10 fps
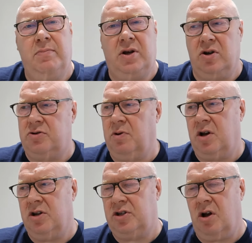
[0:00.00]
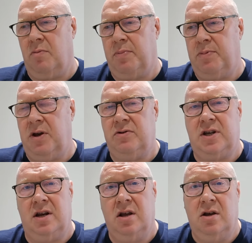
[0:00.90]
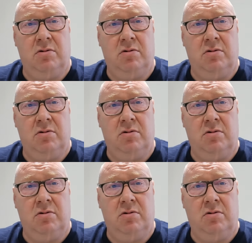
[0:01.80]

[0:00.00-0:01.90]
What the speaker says: because we're going to stop Putin.